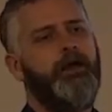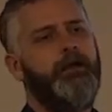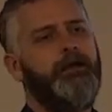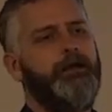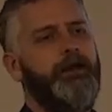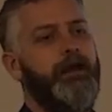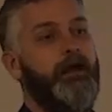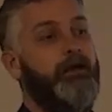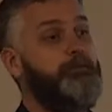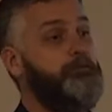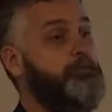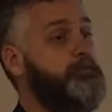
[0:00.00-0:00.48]

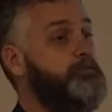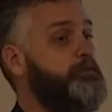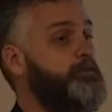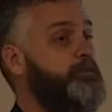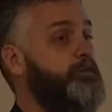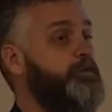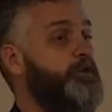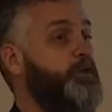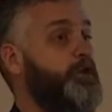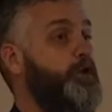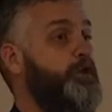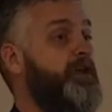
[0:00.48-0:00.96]
Now,
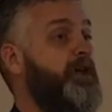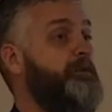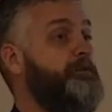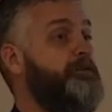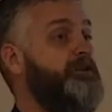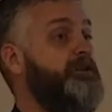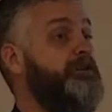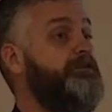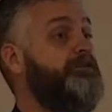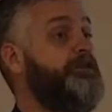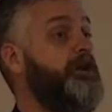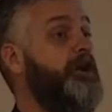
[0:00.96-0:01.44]
could that
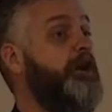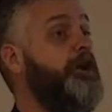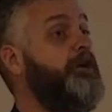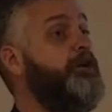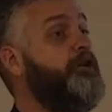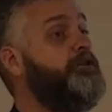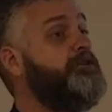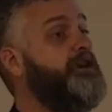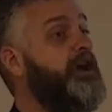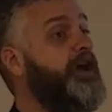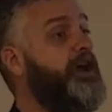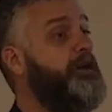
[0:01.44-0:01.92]
be a
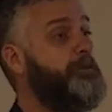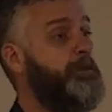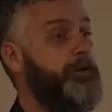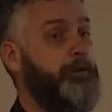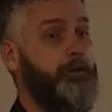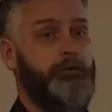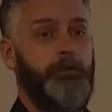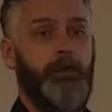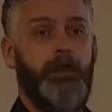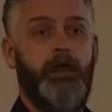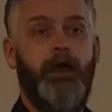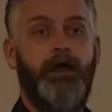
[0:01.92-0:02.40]
stereotype?
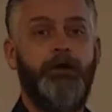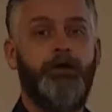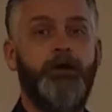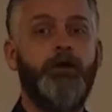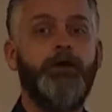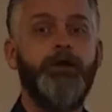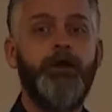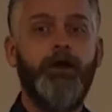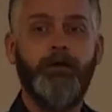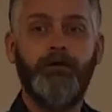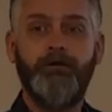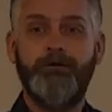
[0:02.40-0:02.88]
I
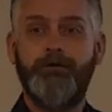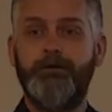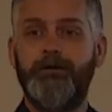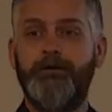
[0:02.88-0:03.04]
don't know.